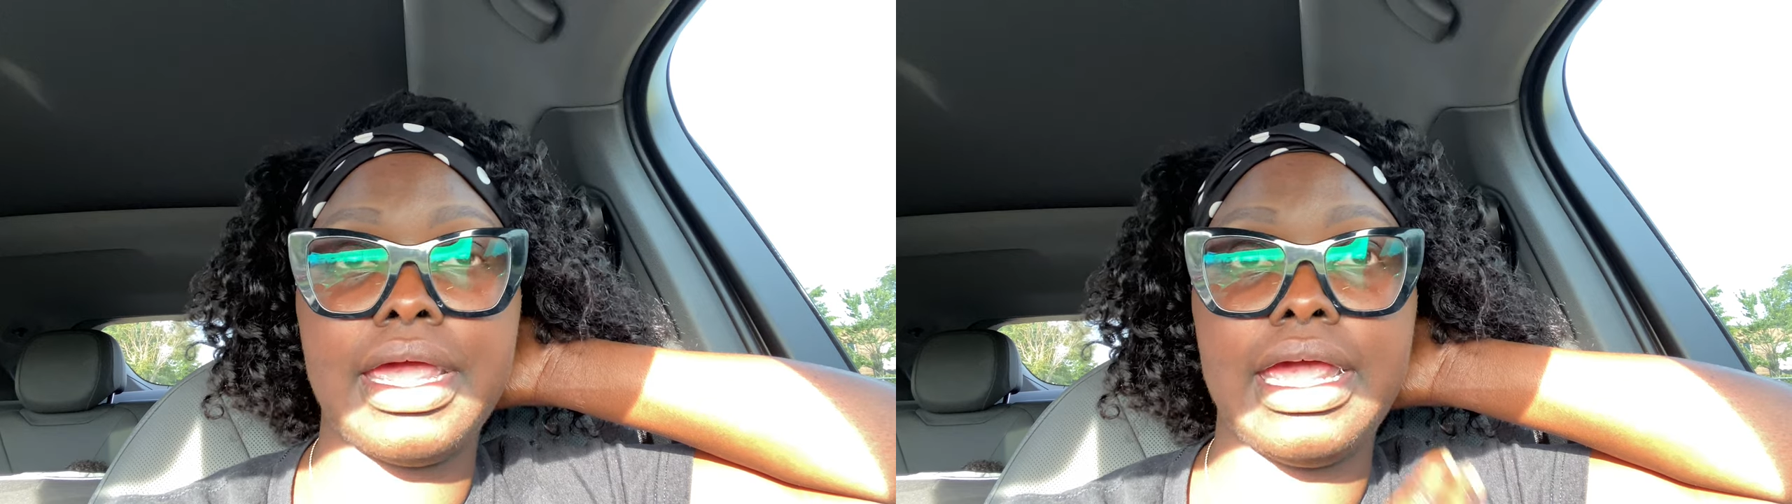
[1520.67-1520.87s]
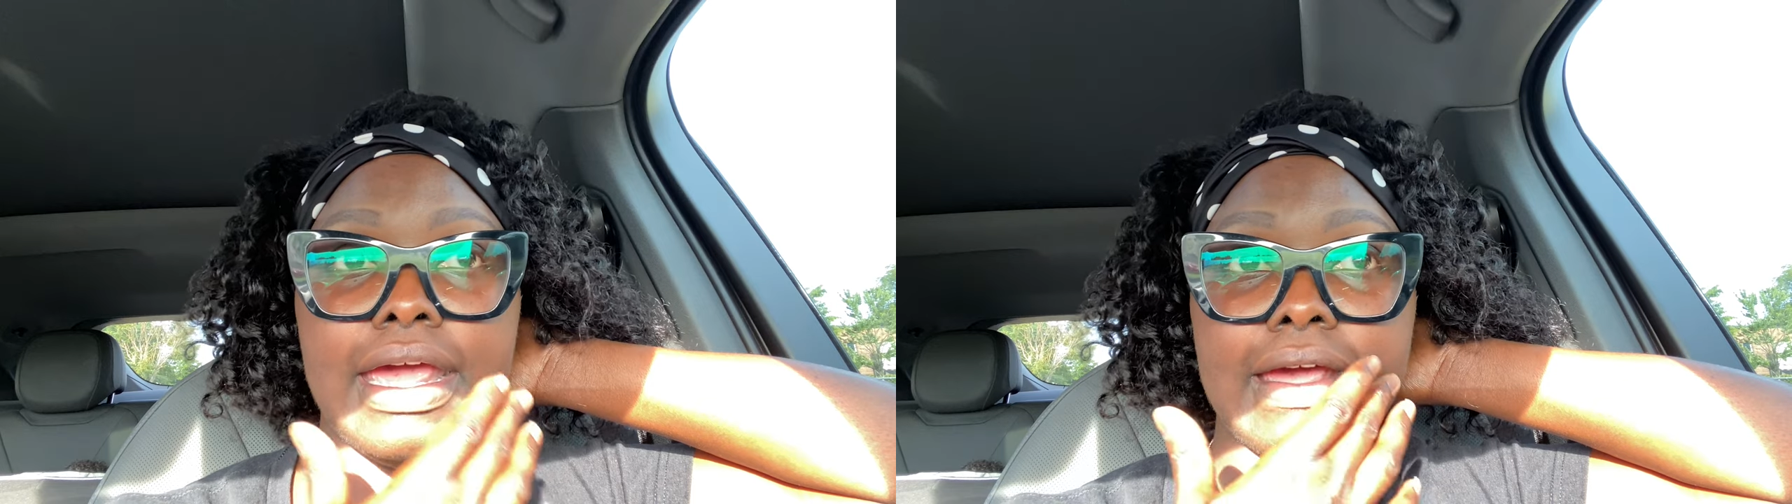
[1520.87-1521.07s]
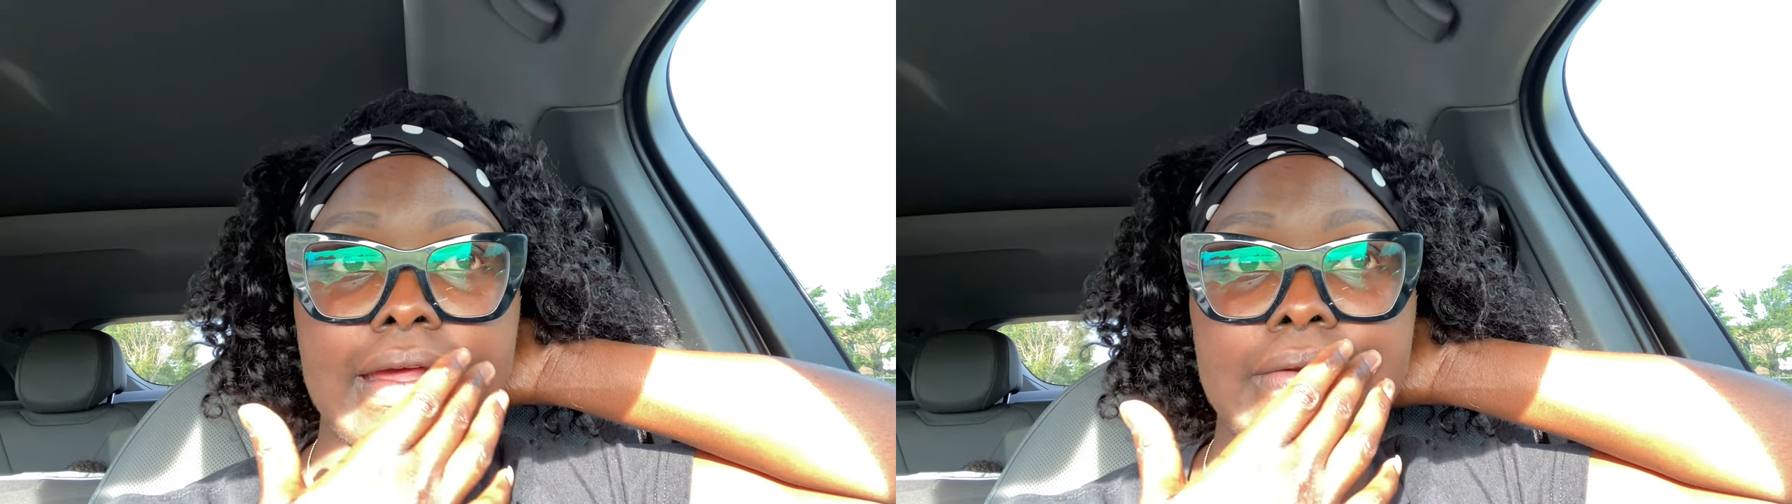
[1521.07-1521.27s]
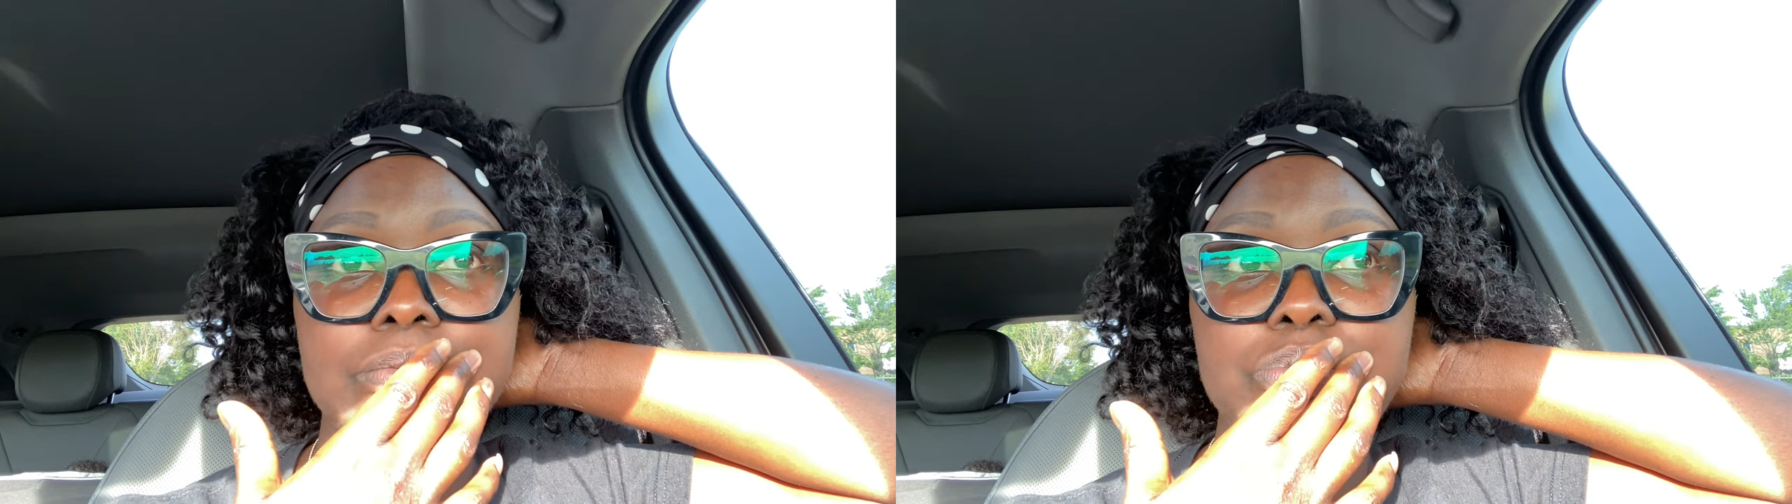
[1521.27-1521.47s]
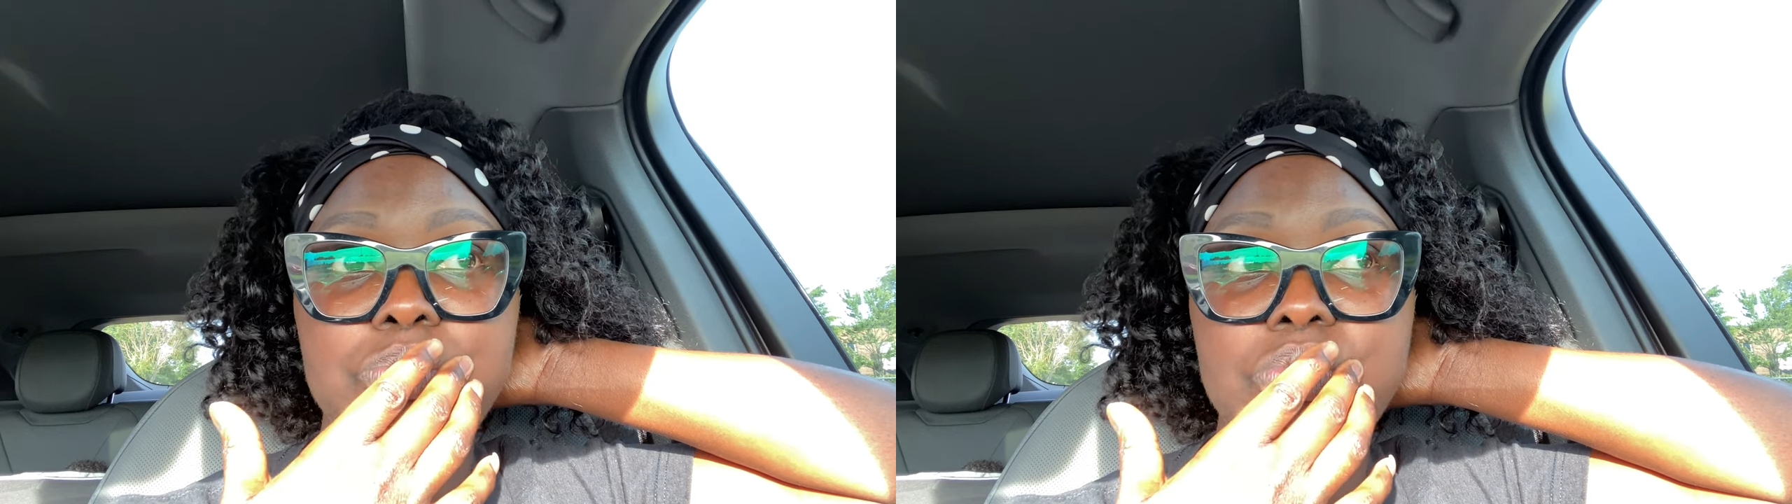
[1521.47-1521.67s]

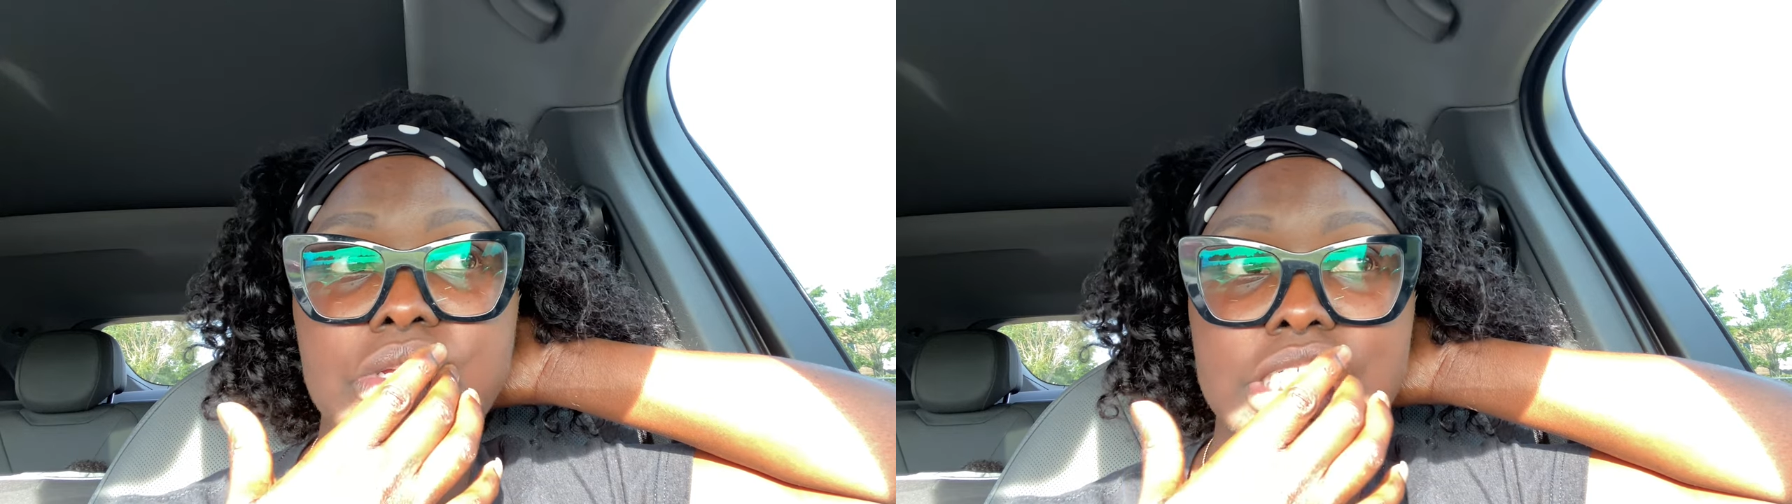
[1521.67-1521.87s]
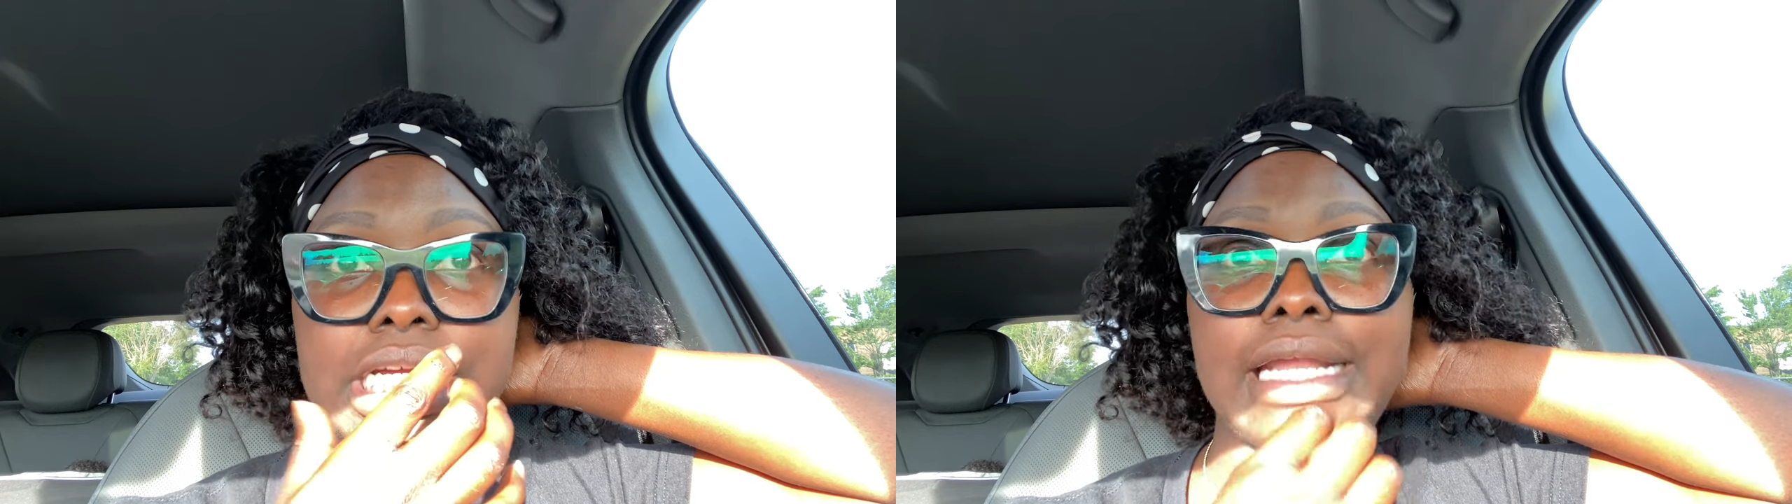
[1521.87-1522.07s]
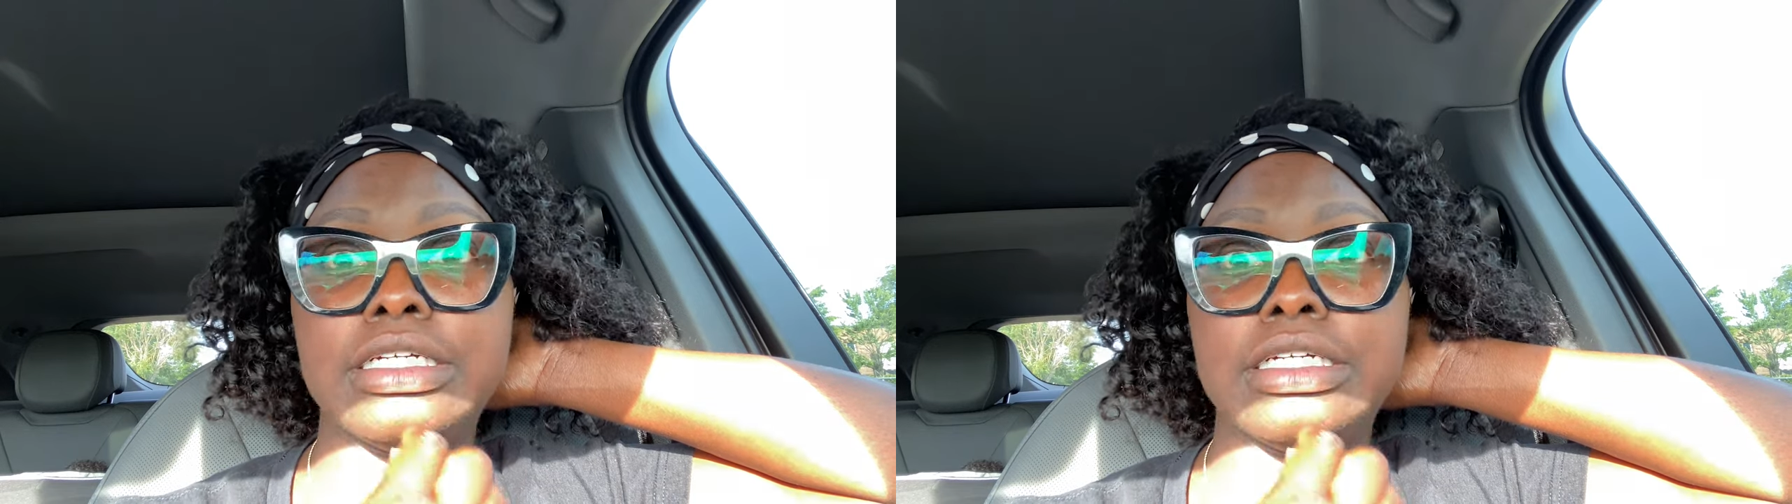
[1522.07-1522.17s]
and she got a